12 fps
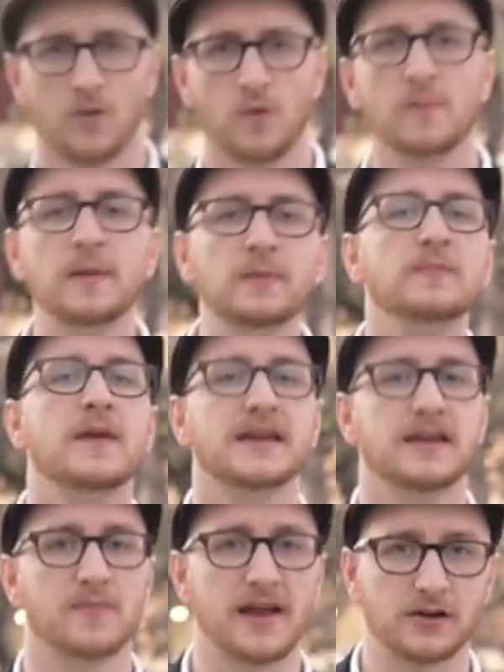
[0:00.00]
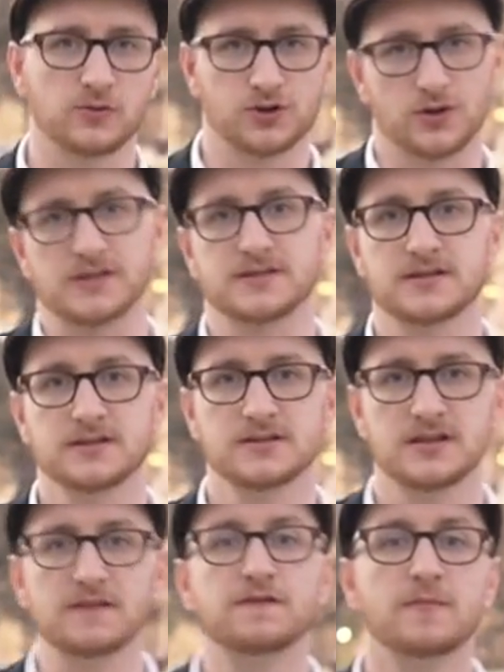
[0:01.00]
When people are making medical
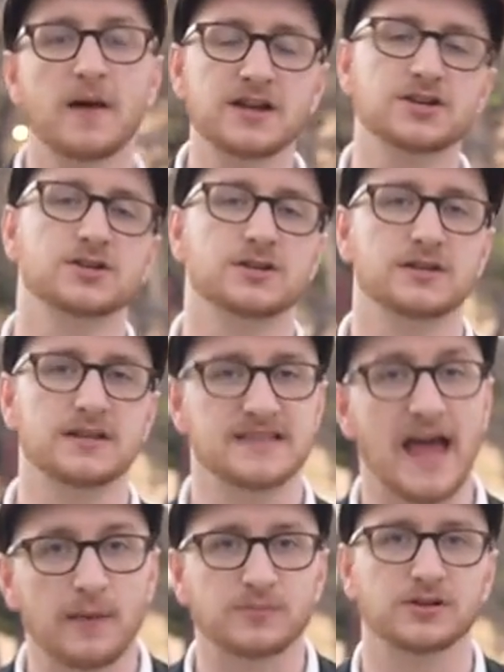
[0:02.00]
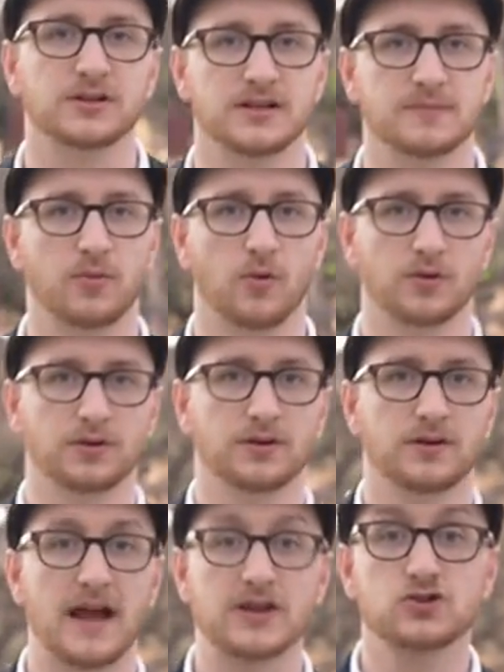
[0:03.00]
choices, information is absolutely important,
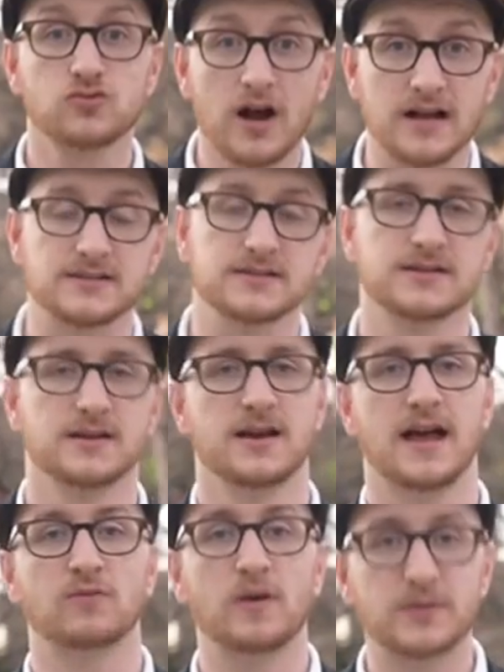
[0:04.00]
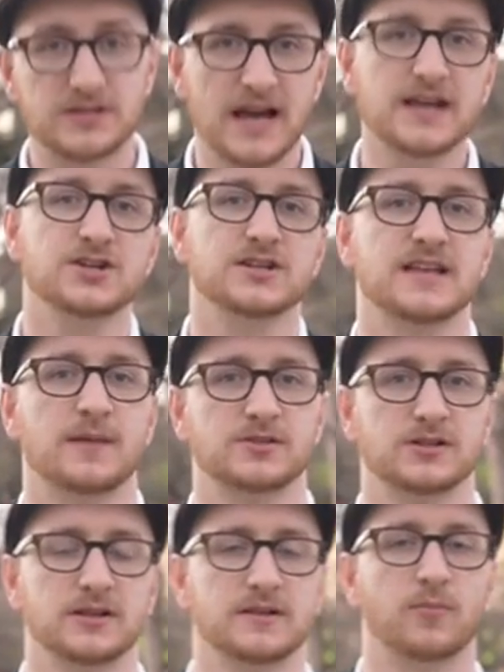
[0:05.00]
and trust and reputation is
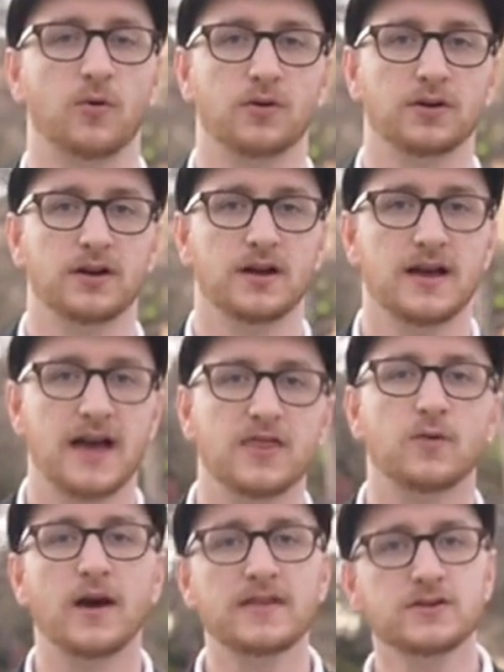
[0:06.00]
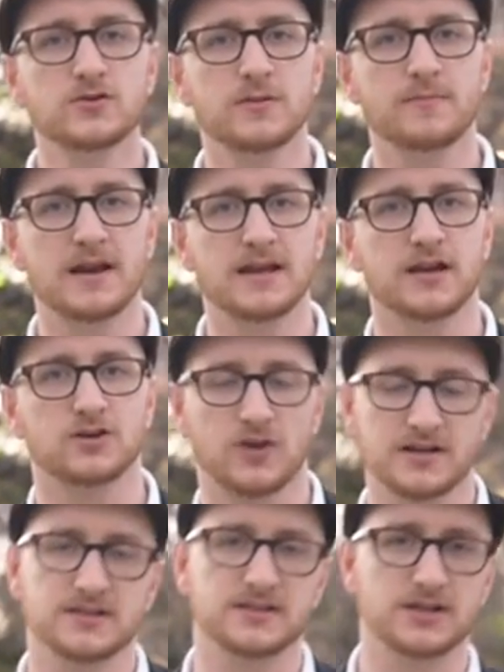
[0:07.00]
absolutely important. And the way that TripMedi
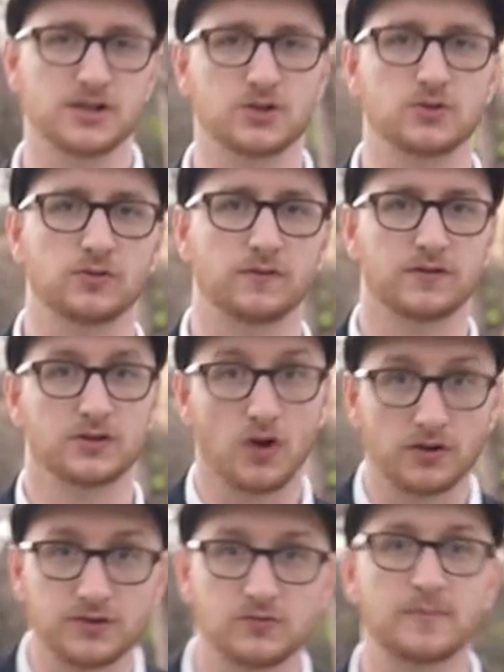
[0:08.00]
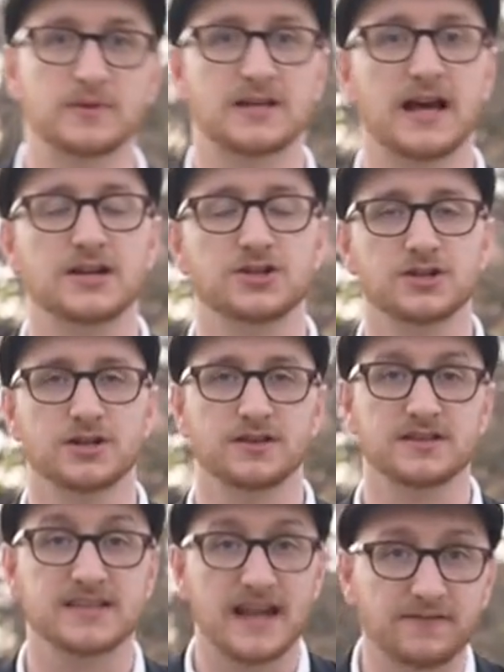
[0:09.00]
addresses the issue of the doctor's reputation
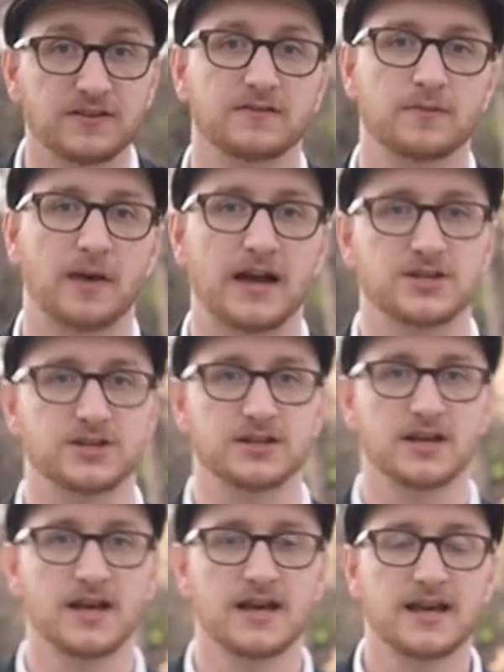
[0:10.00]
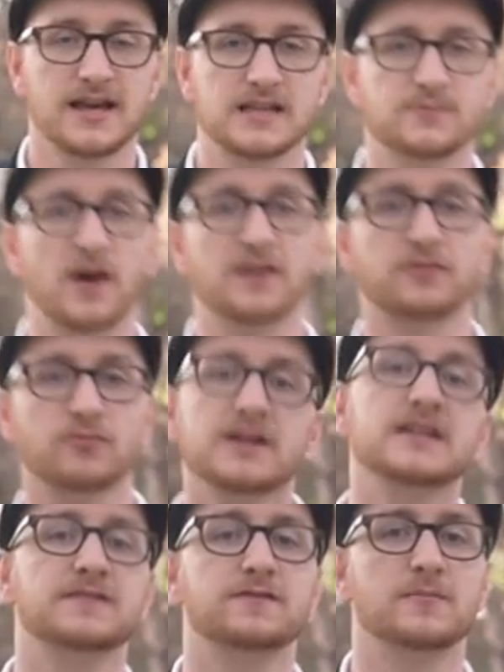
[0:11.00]
and the safety of the patient is by
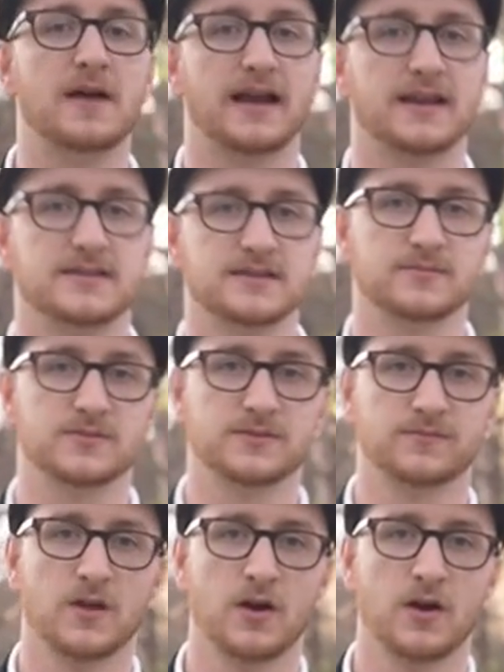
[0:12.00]
3 different mechanisms.